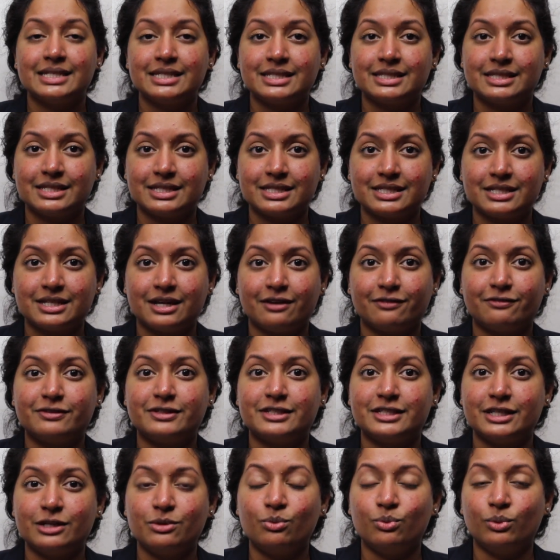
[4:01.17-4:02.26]
Since this stuff
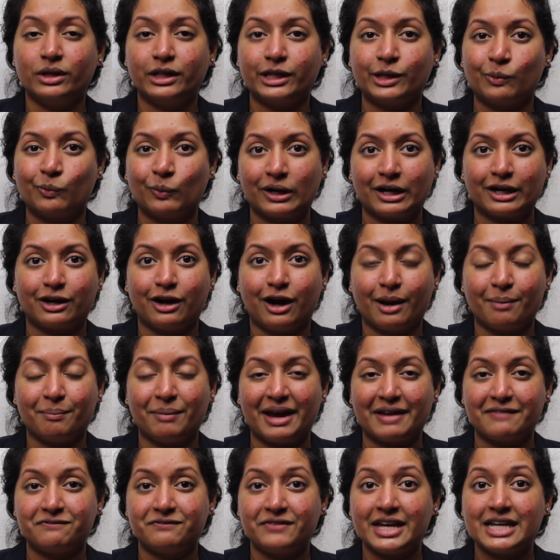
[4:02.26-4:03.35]
did really work on
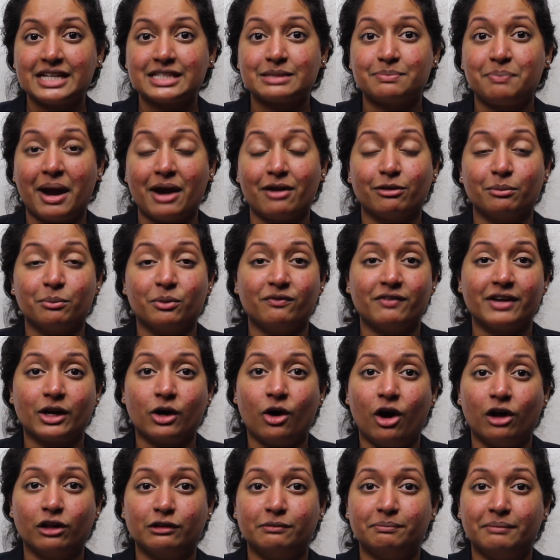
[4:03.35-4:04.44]
my face by
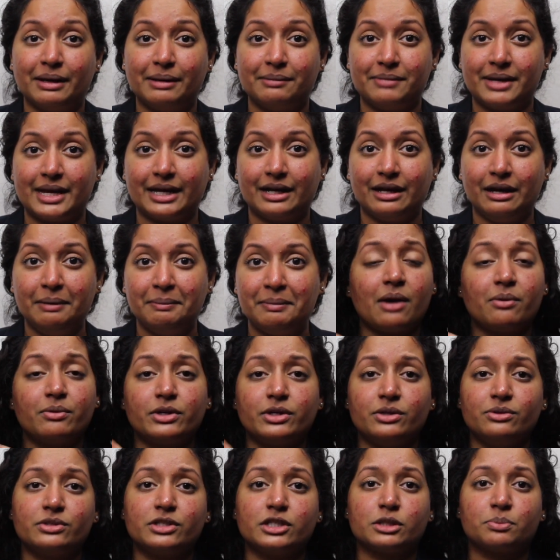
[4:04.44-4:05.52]
removing all of my makeup, I
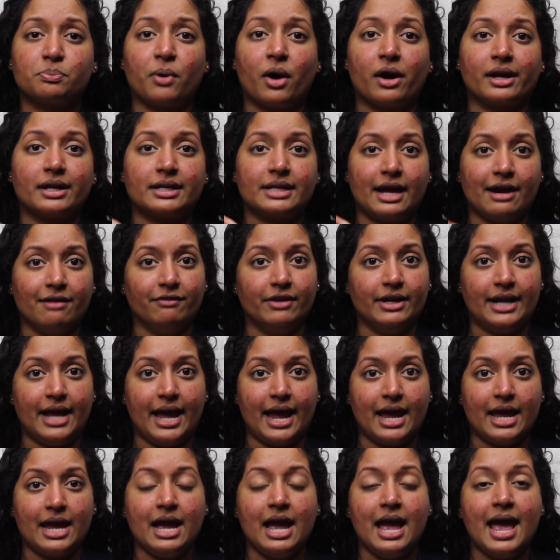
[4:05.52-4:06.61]
would use this product every
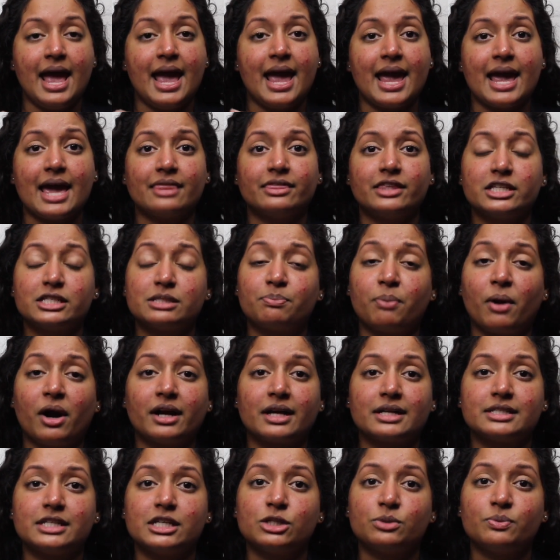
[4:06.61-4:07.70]
day. And this
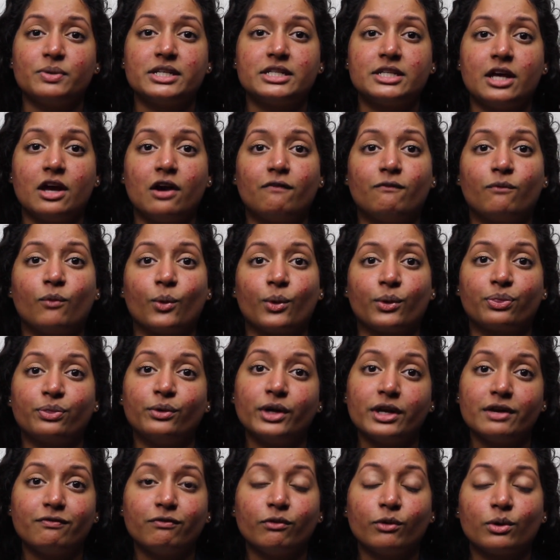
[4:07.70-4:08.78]
product does retail for
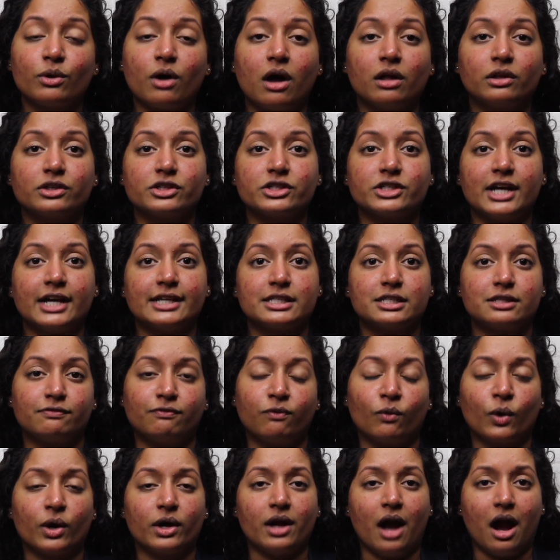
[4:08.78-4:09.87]
$34 at
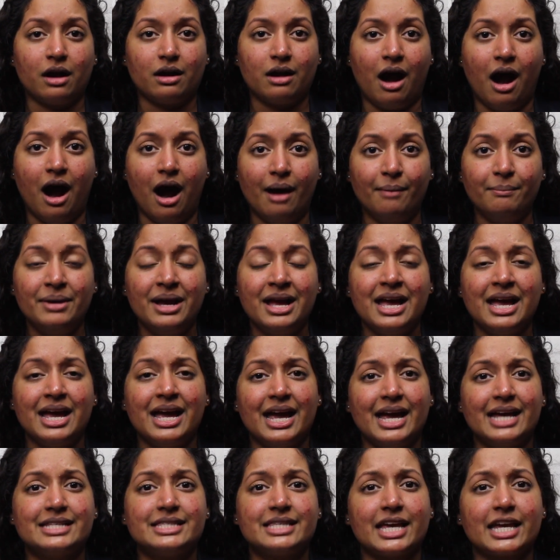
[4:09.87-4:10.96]
Sephora.com.
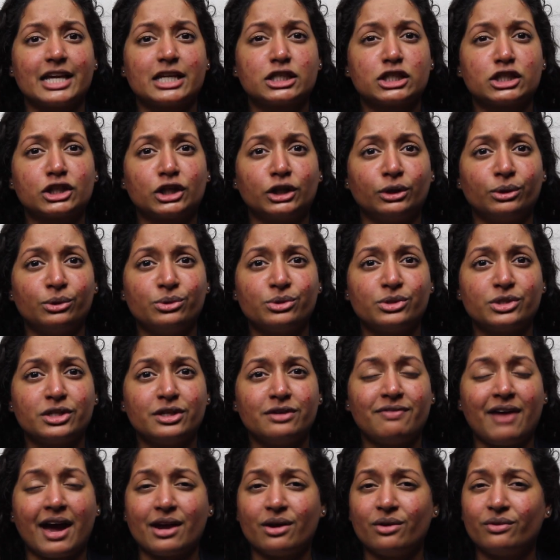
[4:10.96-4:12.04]
It's
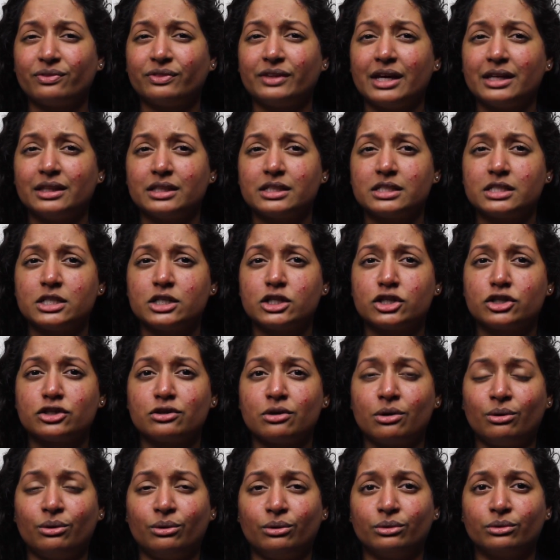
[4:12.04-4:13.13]
exclusive. I don't think this is
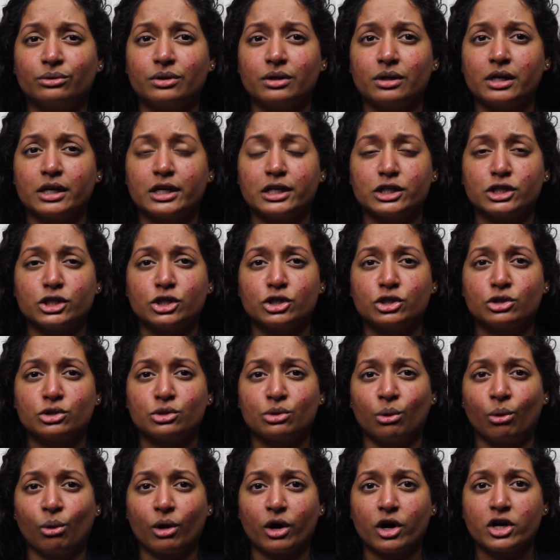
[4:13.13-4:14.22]
sold in
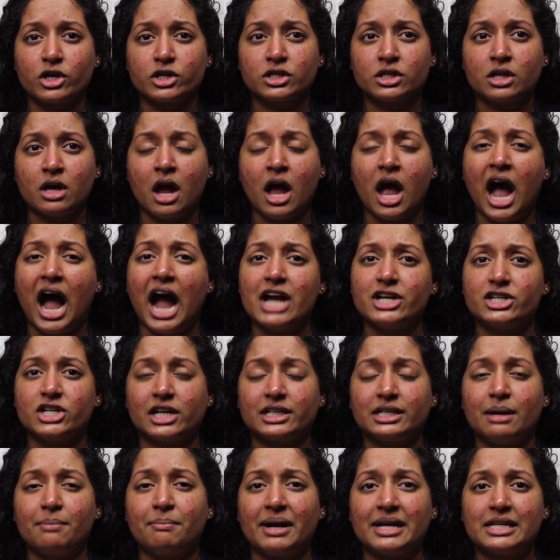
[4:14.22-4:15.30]
stores. I
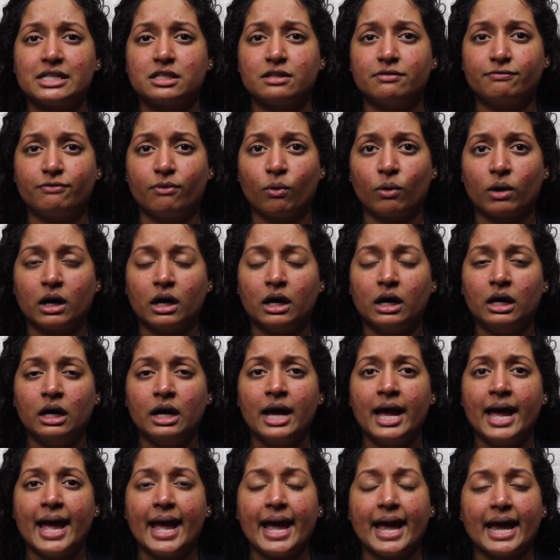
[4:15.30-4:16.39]
checked at my Sephora
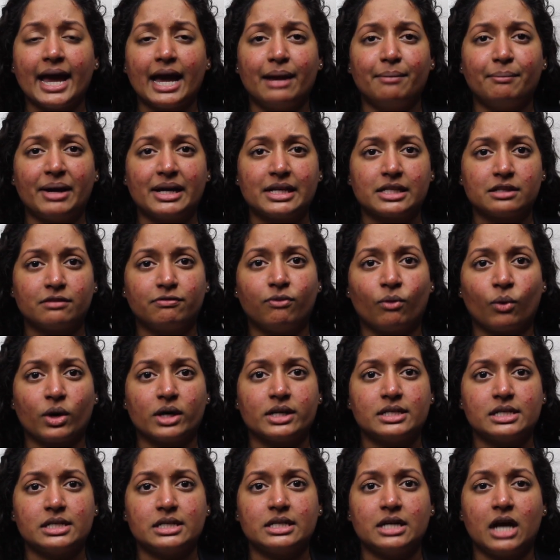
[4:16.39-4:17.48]
and my
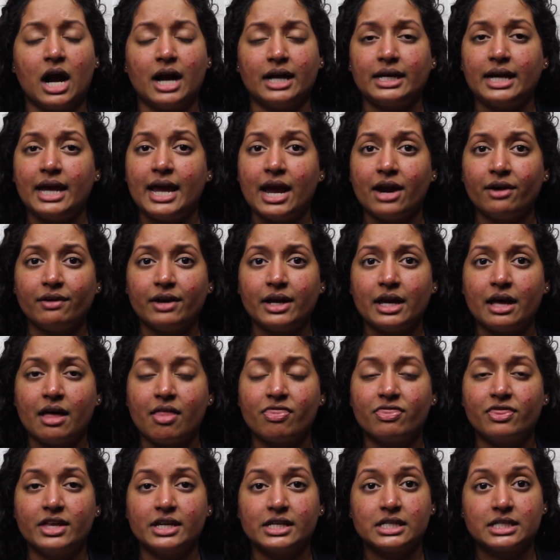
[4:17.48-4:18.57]
Sephora did not carry
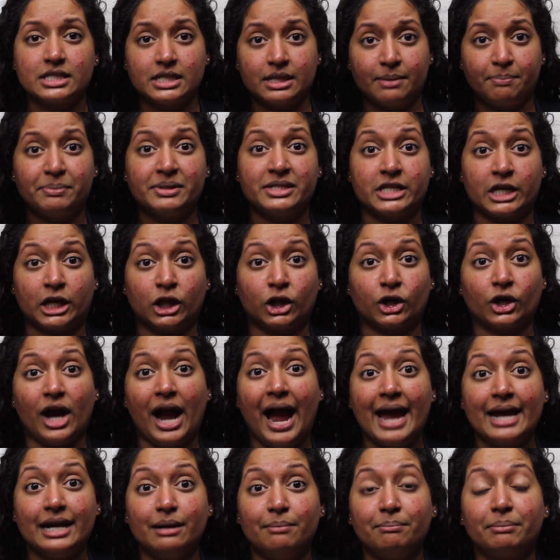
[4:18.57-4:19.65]
this particular
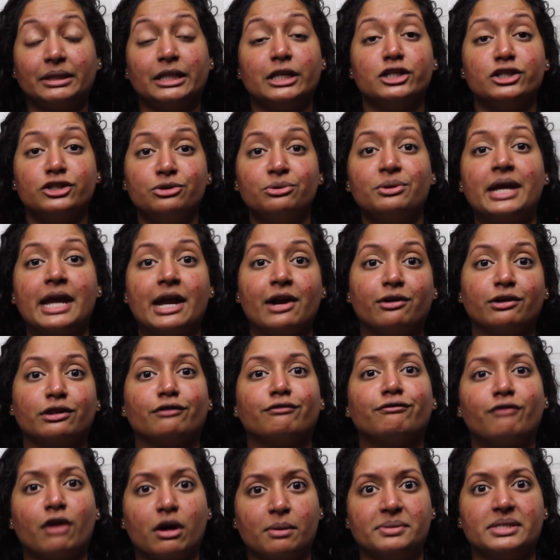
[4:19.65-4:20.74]
item, but they do carry
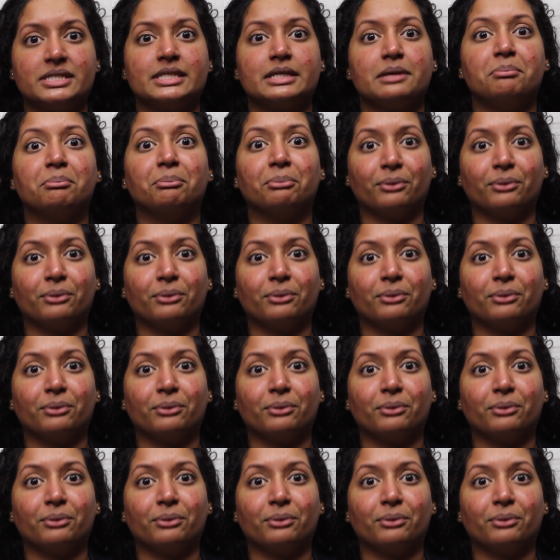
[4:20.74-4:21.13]
the Farmacy